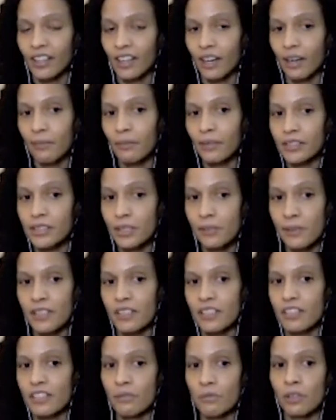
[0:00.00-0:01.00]
in the
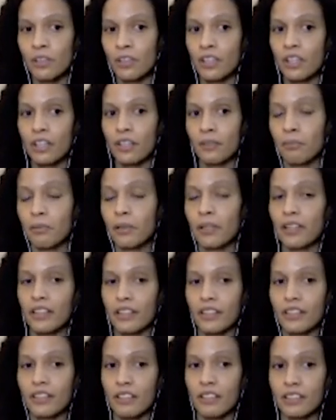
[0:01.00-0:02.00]
spaces of work, but
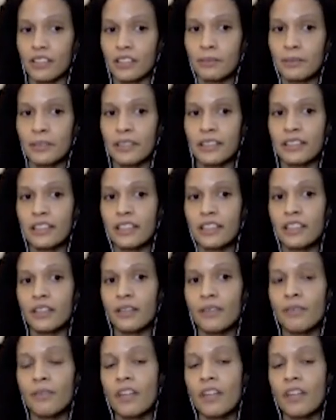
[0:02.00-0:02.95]
is ultimately.